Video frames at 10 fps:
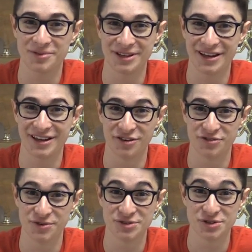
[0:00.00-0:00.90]
to the
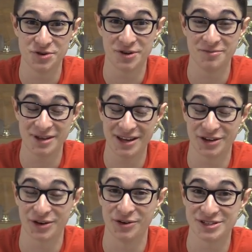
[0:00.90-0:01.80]
interviews so you can be in
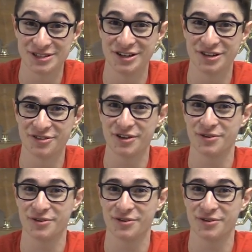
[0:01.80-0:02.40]
your own senior video.